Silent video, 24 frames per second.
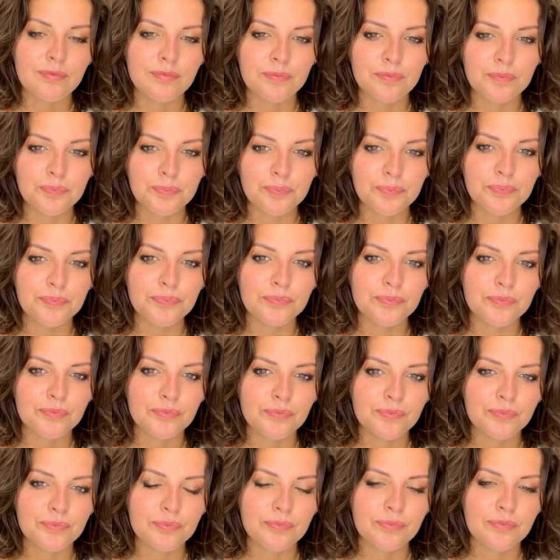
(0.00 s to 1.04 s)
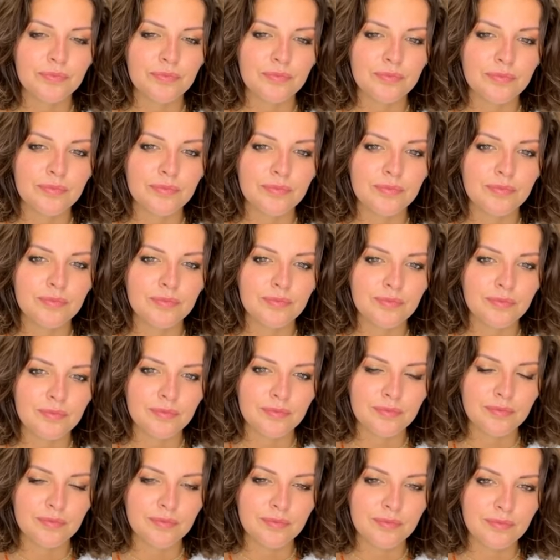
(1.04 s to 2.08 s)

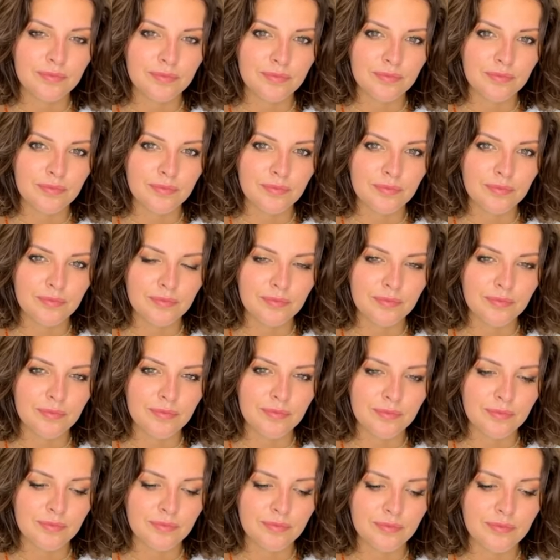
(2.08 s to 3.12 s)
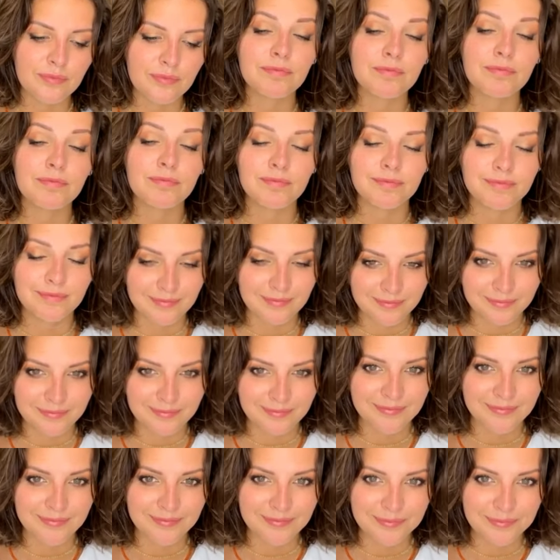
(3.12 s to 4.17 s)

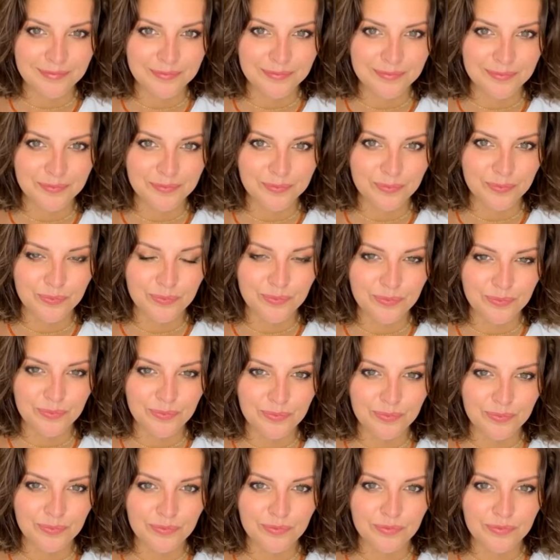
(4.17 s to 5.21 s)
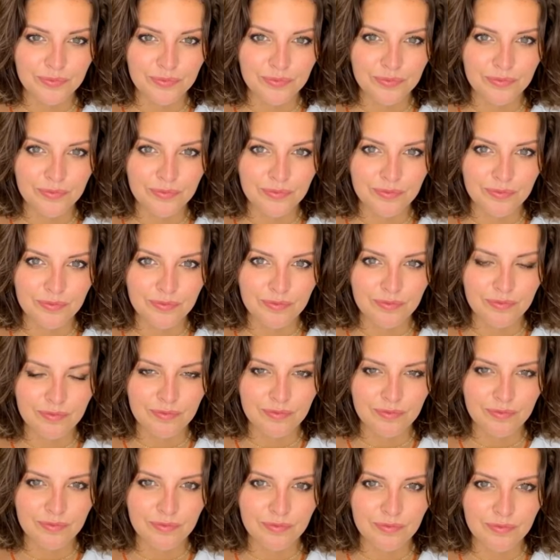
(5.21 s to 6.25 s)

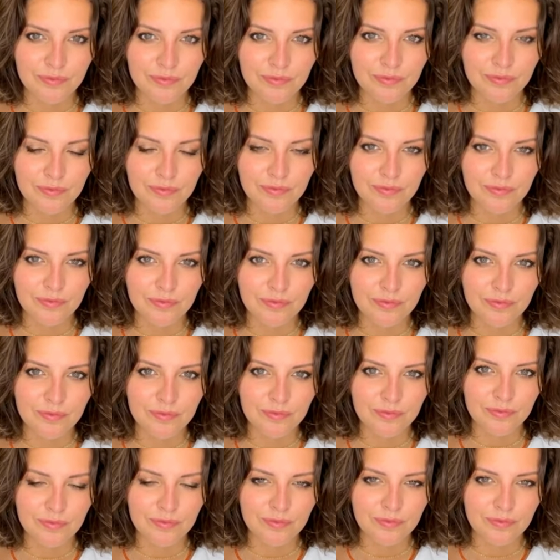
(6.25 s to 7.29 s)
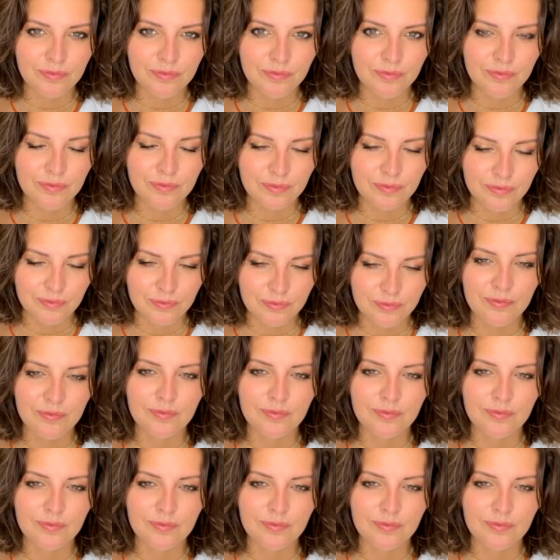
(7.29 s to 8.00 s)
(not speaking)